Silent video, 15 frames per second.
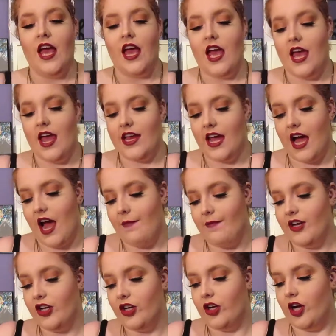and I'm
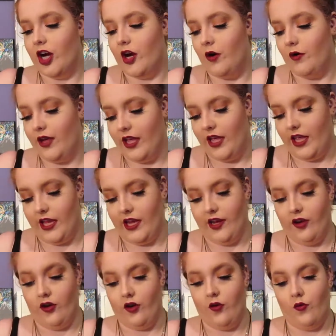going to go
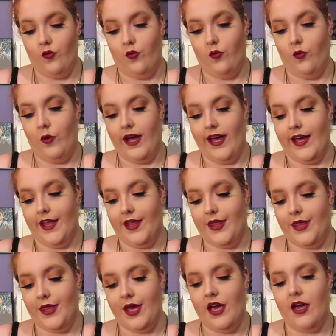in with
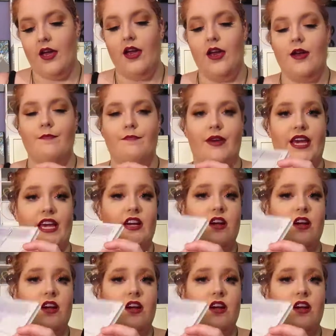Pink